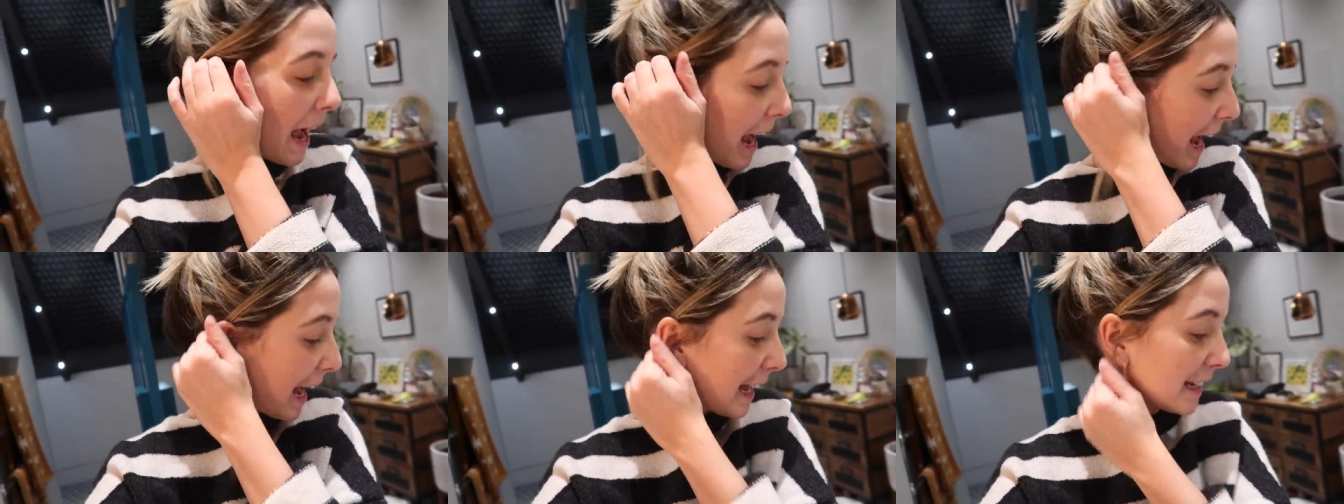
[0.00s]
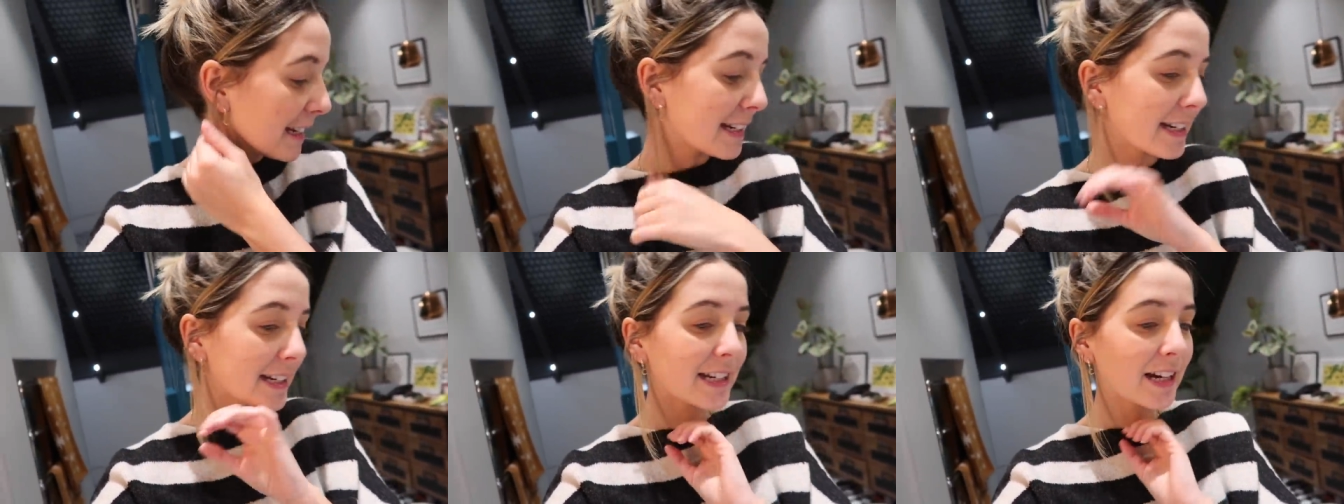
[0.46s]

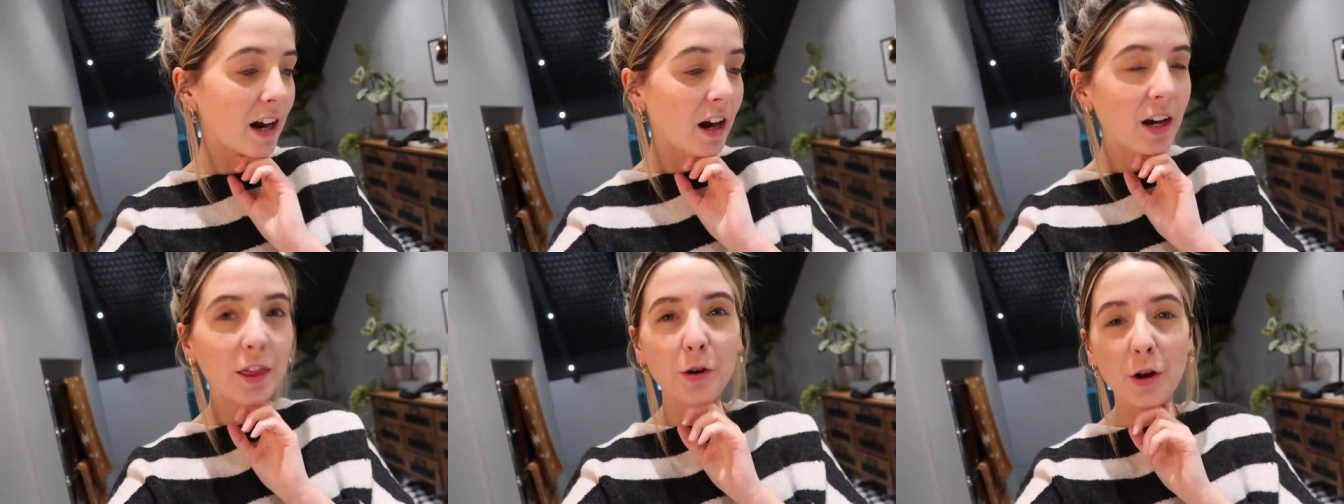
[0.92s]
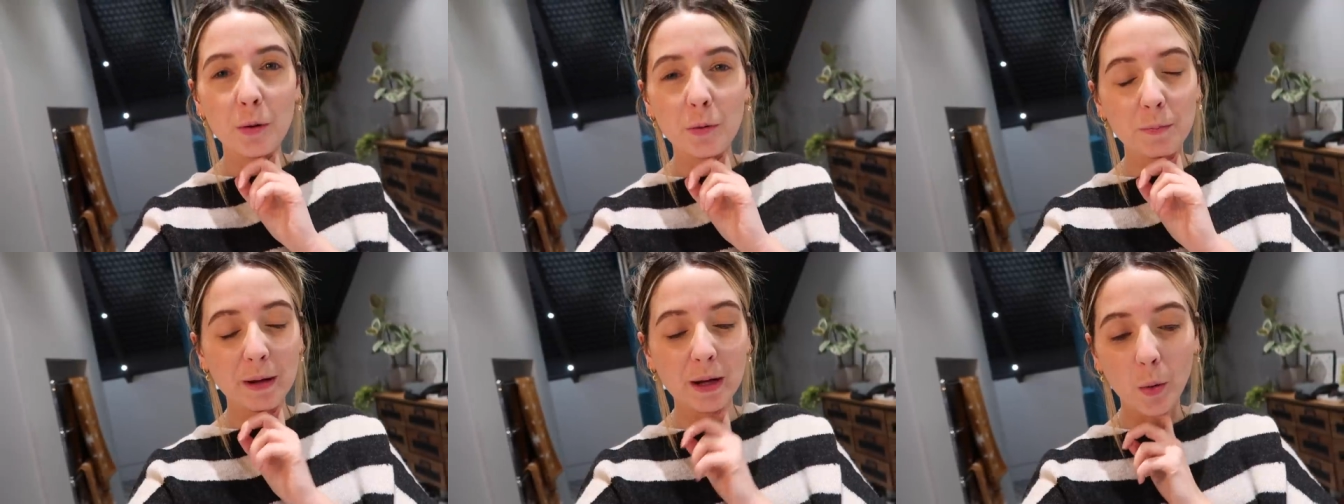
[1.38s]
and I thought it
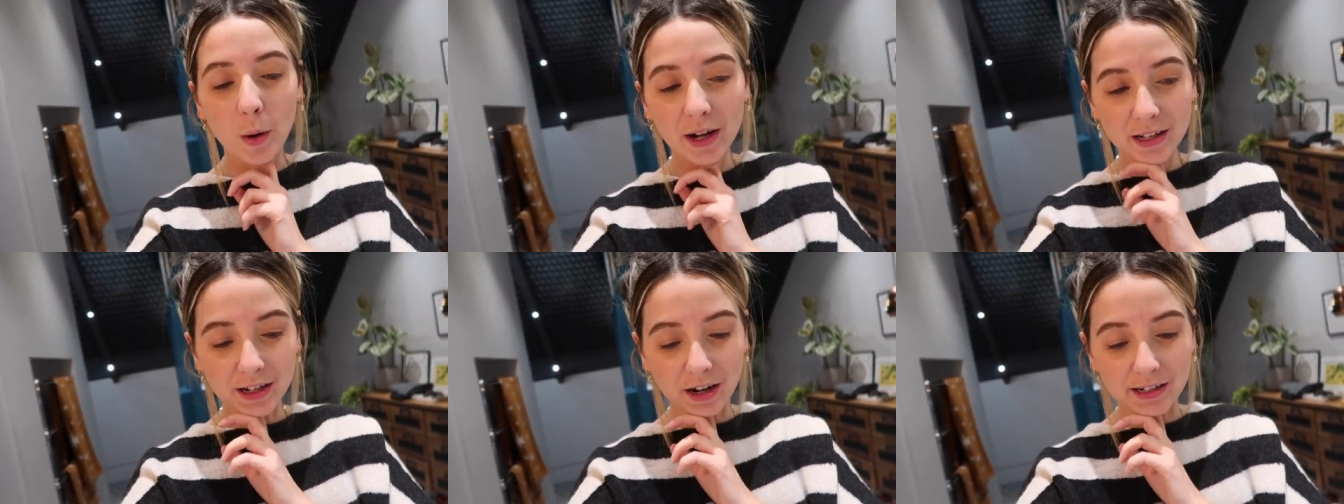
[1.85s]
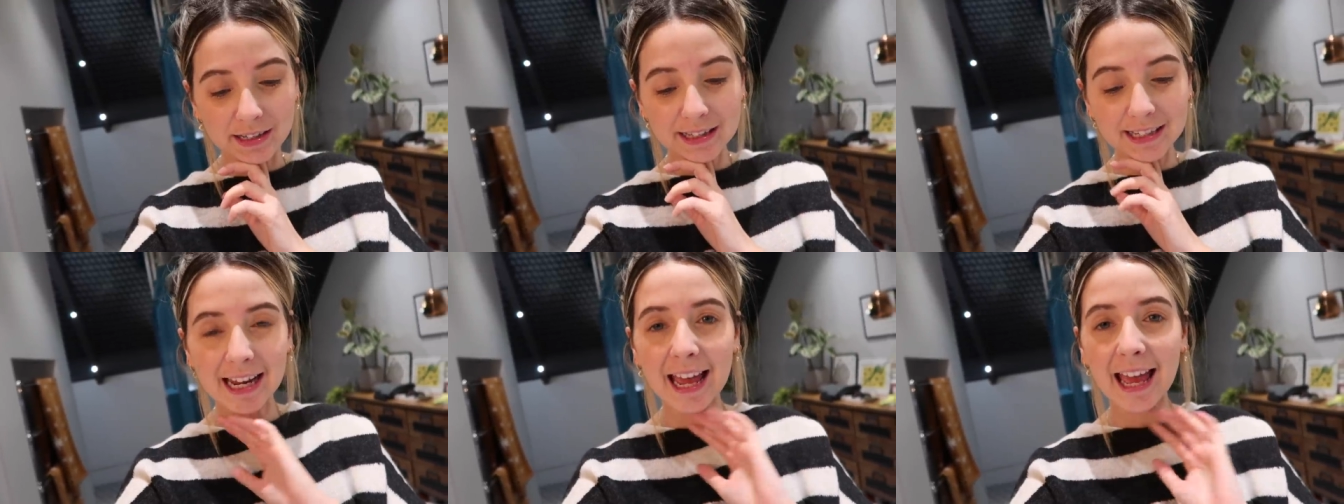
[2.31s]
would be quite
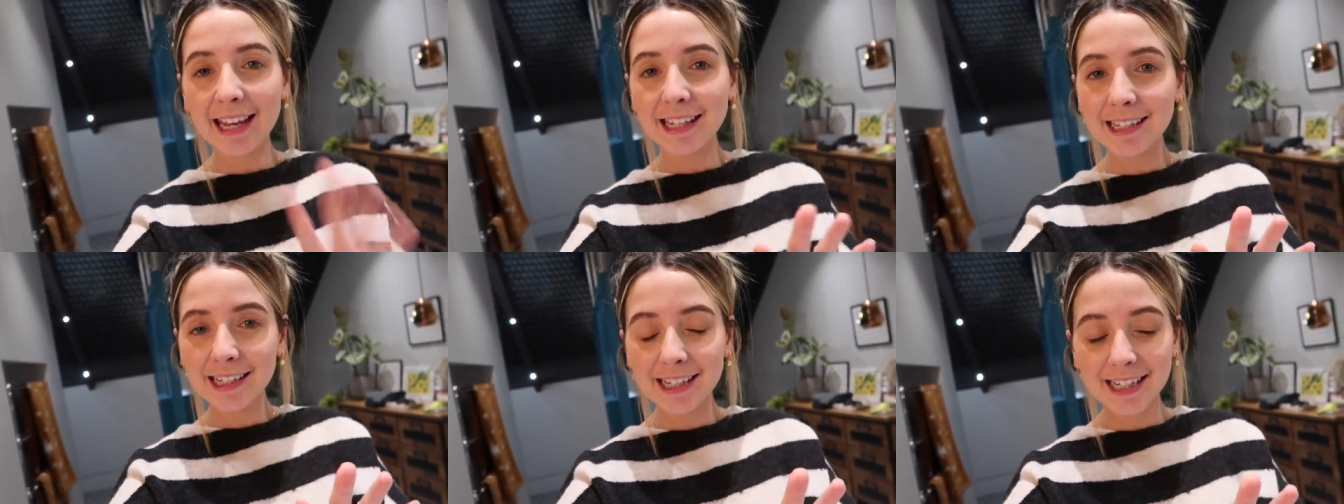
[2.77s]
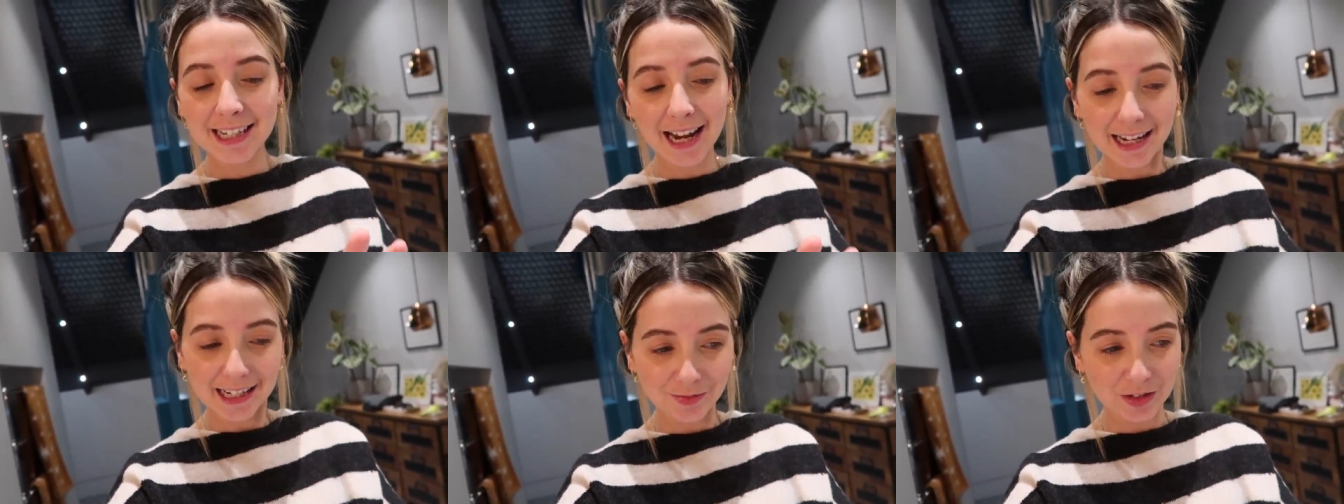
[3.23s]
nice to end today's